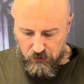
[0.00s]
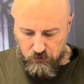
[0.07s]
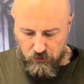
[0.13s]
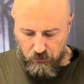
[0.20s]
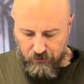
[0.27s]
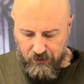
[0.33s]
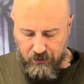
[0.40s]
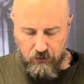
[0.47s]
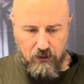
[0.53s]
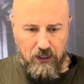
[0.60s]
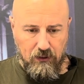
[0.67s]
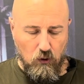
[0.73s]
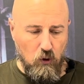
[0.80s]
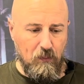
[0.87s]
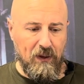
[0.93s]
So then you
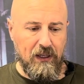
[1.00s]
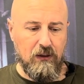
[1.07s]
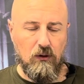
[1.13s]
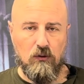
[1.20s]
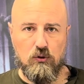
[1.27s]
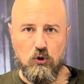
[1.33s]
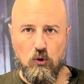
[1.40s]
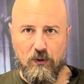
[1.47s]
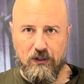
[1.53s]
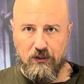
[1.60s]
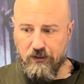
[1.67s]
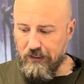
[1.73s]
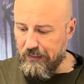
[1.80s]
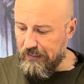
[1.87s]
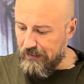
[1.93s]
can open it also with the
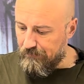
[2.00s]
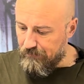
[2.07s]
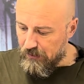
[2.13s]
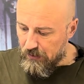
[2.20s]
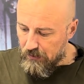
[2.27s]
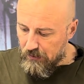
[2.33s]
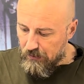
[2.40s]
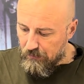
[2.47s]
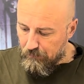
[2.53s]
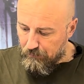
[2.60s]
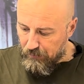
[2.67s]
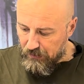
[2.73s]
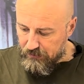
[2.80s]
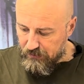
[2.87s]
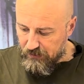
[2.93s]
key.
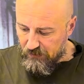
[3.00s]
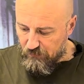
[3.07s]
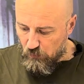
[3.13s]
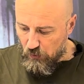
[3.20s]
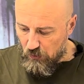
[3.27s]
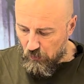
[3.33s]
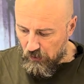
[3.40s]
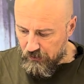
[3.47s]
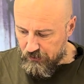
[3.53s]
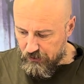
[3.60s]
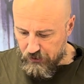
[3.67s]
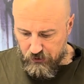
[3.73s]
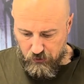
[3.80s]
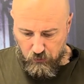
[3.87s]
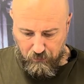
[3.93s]
But if we want
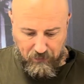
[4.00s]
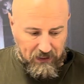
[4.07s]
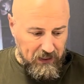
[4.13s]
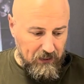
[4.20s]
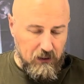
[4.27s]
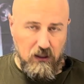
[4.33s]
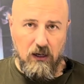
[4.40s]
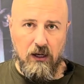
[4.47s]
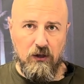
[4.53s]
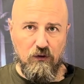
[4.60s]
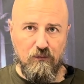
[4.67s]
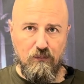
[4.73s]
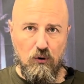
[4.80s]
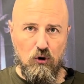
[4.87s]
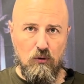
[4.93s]
it to be kind
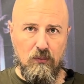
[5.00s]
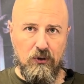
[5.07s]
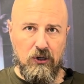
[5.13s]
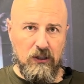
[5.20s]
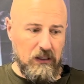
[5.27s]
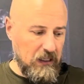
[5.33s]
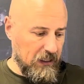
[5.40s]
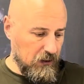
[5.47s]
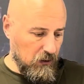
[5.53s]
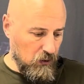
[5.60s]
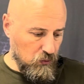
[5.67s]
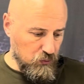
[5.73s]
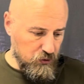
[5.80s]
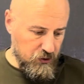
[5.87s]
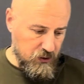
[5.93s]
of permanently
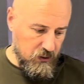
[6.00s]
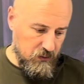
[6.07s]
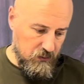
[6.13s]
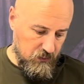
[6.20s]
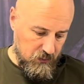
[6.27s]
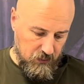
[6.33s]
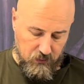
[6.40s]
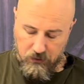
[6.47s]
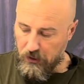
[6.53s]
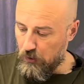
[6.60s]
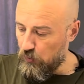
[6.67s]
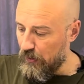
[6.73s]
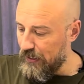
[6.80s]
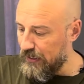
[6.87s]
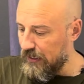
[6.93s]
closed,
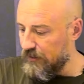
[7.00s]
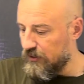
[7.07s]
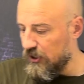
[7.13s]
then we can